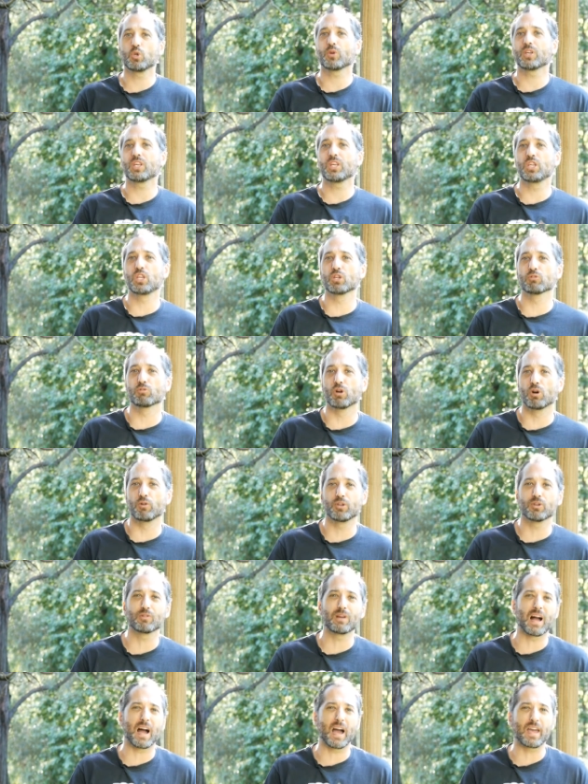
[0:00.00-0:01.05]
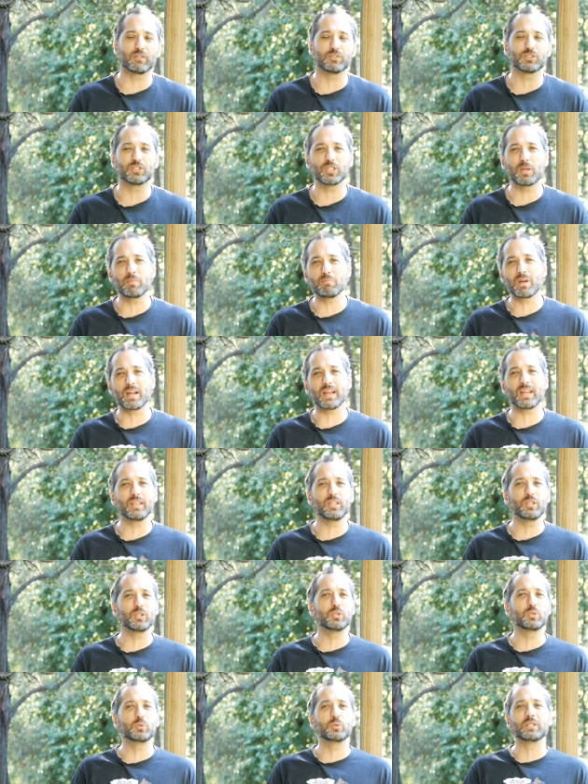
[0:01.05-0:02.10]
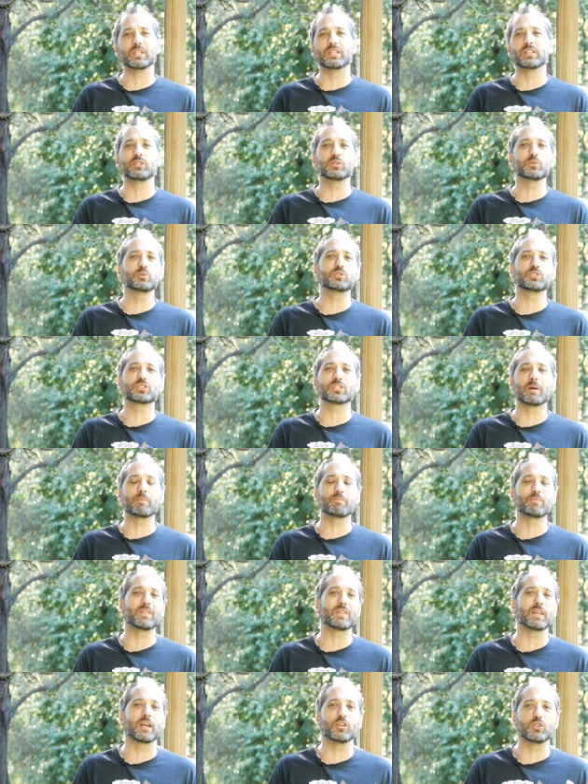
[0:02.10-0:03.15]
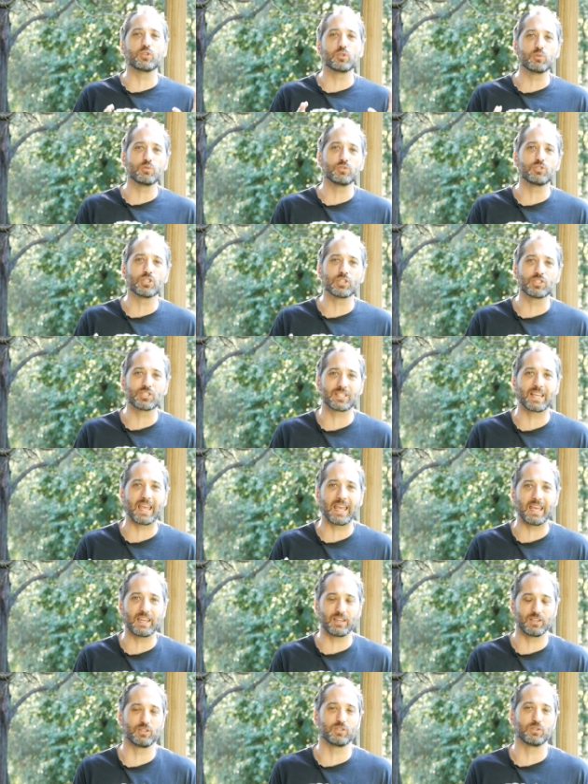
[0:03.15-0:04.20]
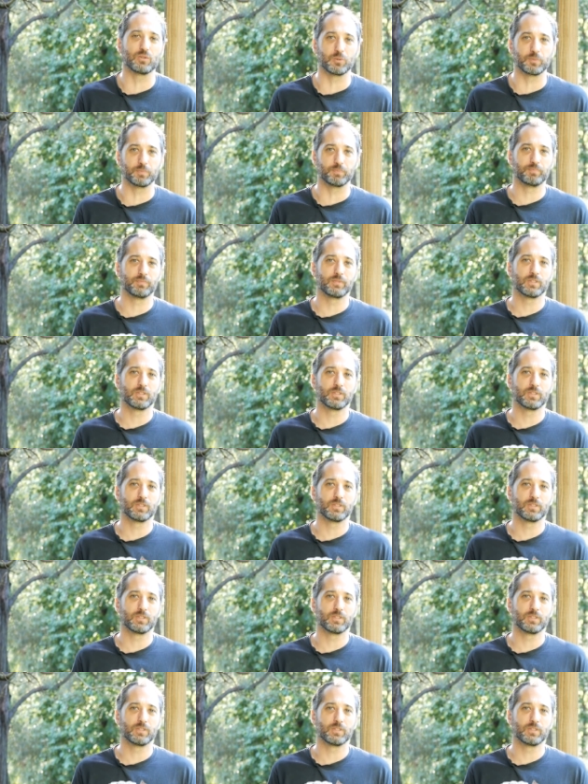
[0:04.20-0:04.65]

hero, your idol, somebody who can do something that you just can't do.